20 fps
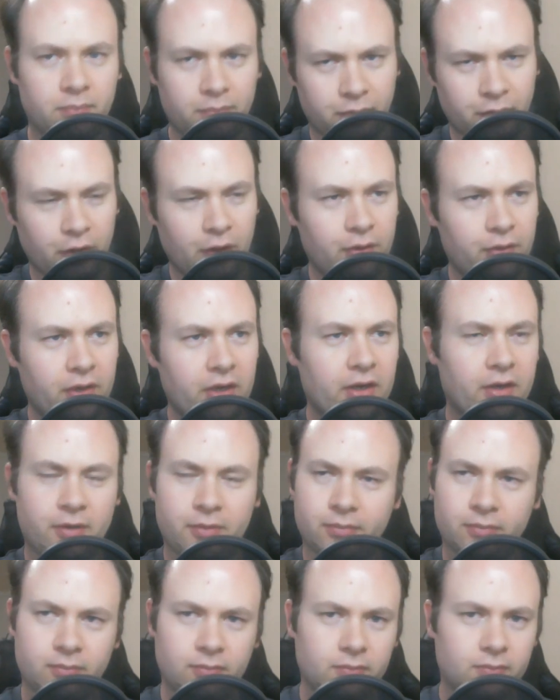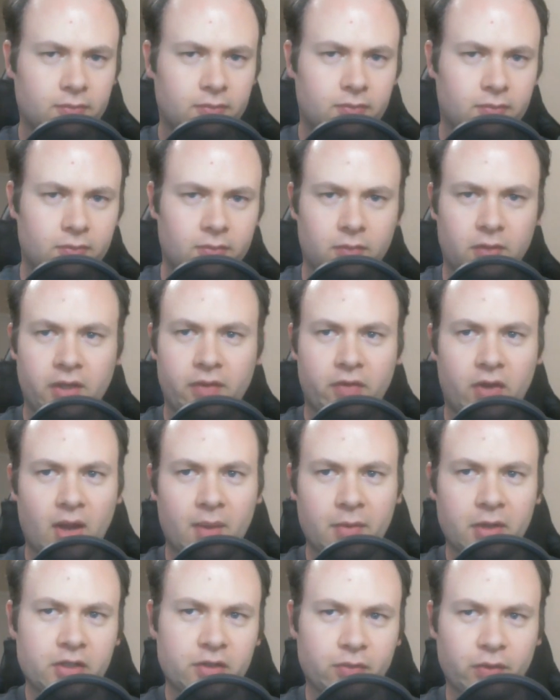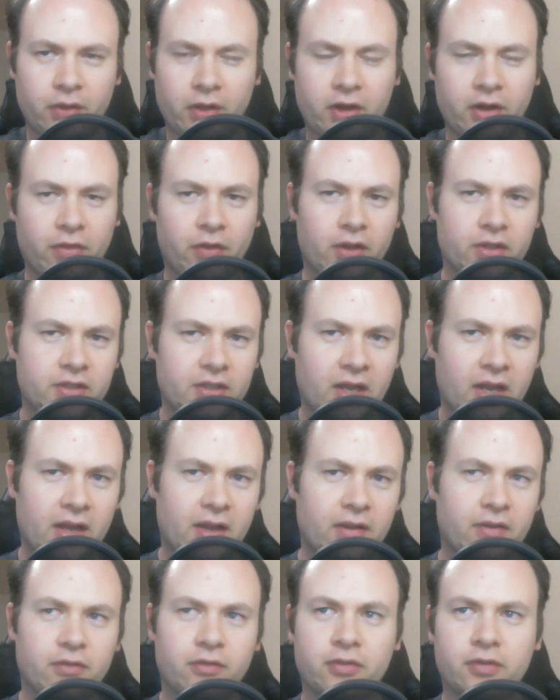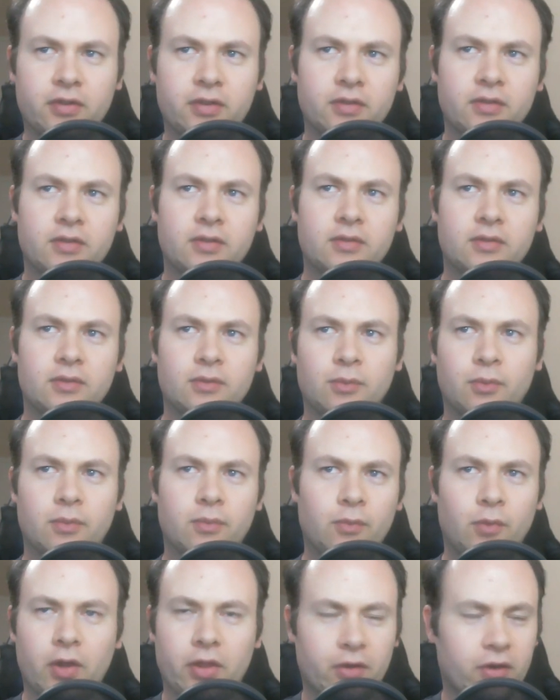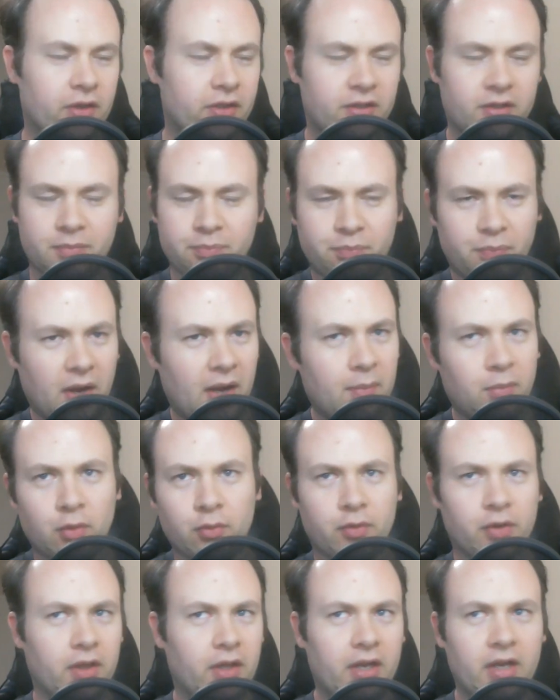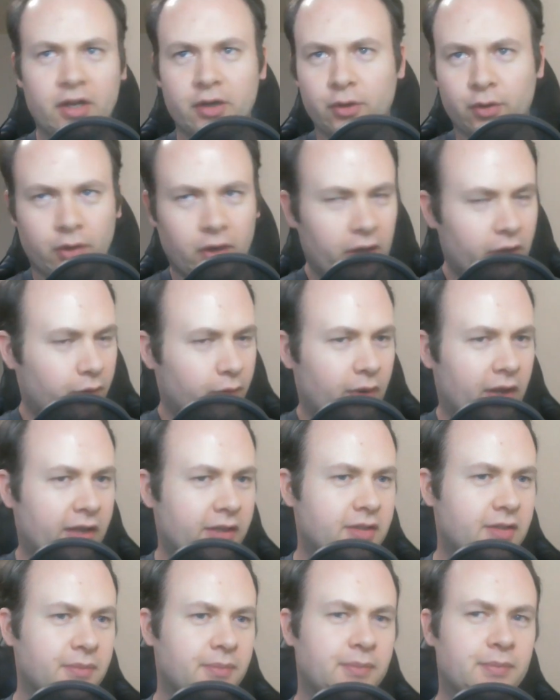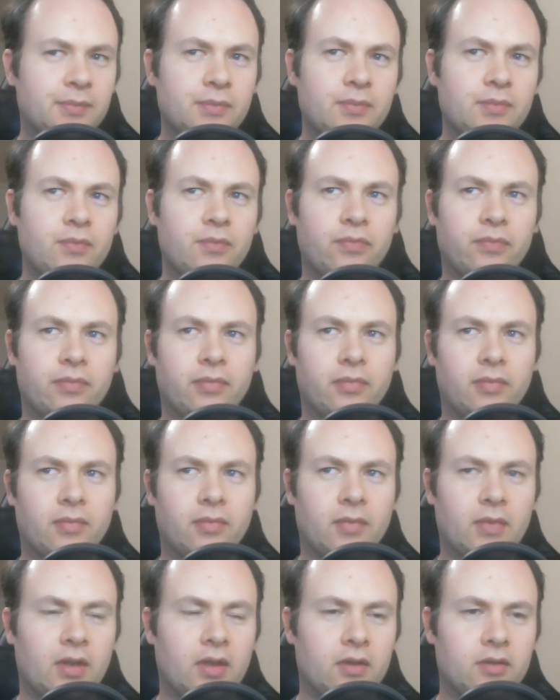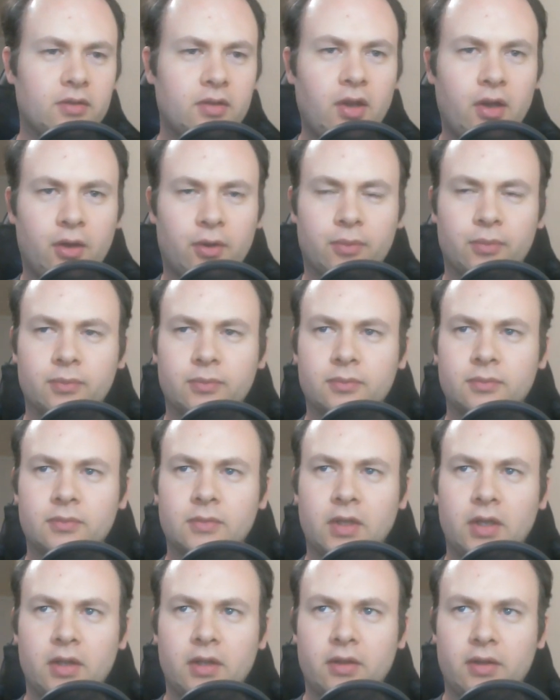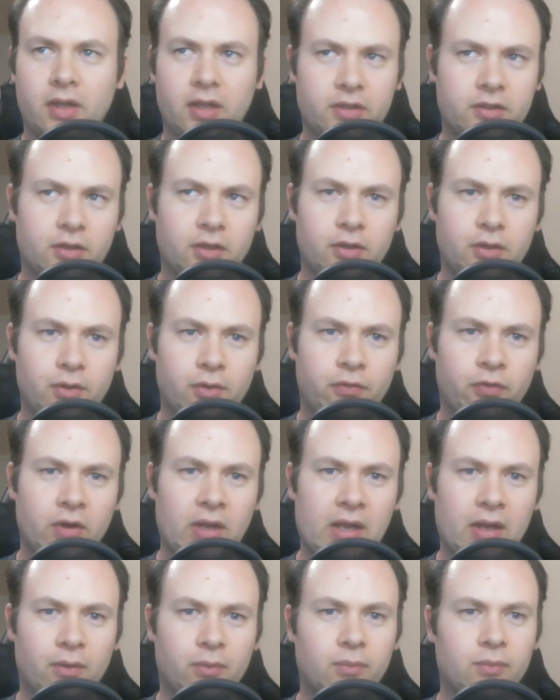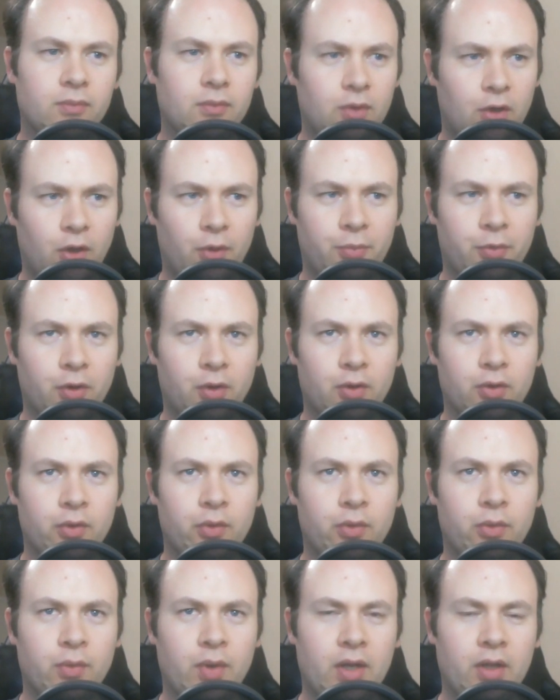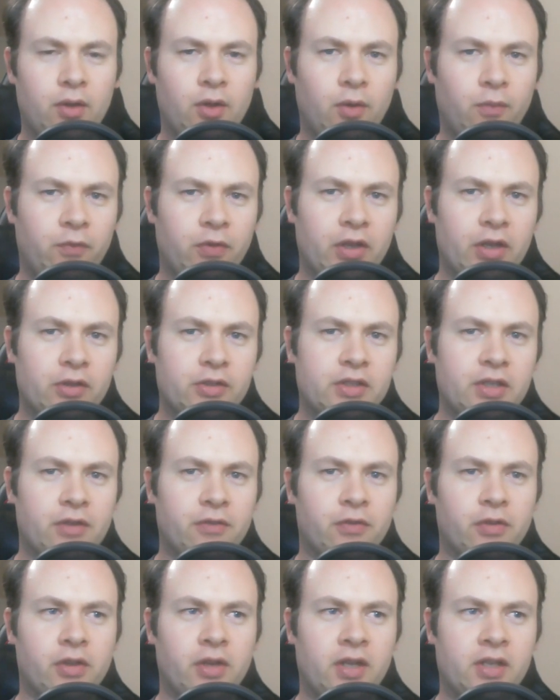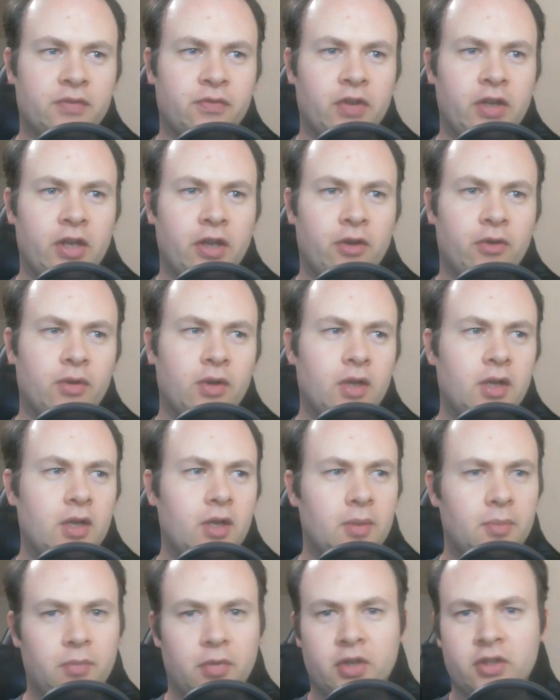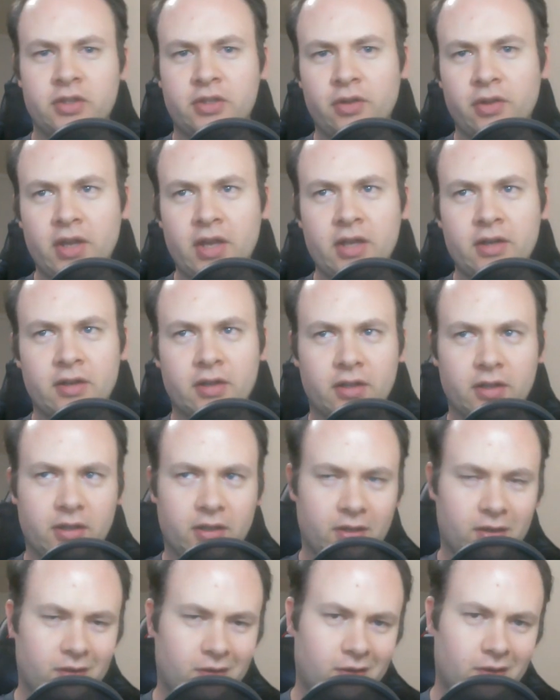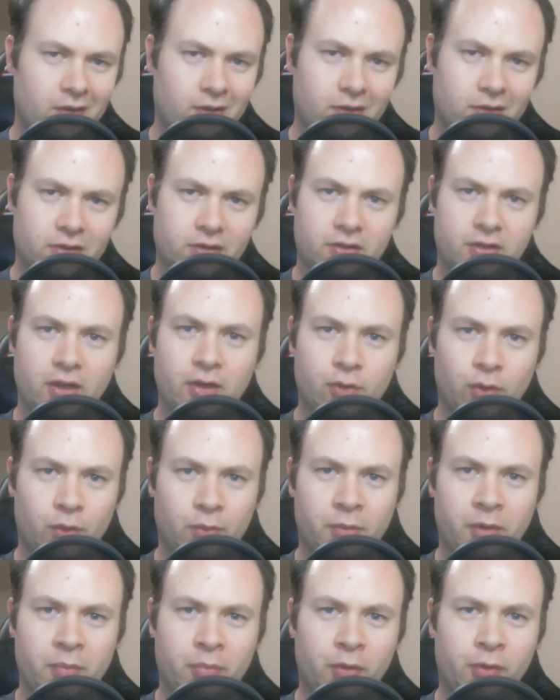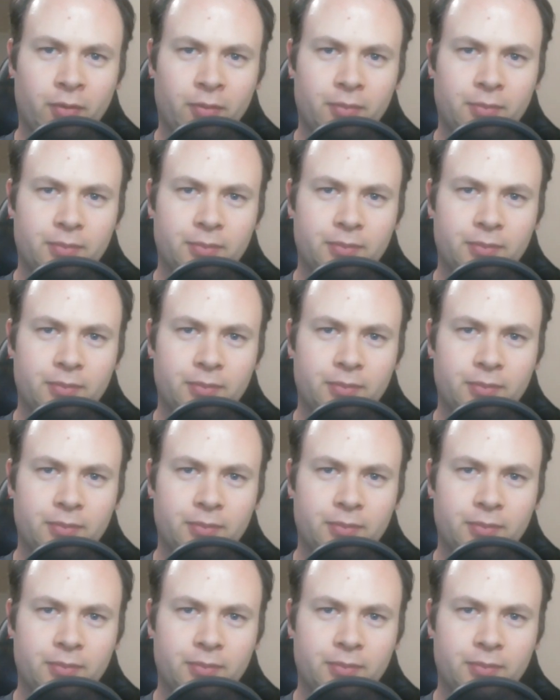below there, leave comments with any thoughts you have, whether it's Bible-related or otherwise. So, that's going to do it for now. Hope you're all doing well. Hopefully I'll see you for the next video. But until then, stay cool, people.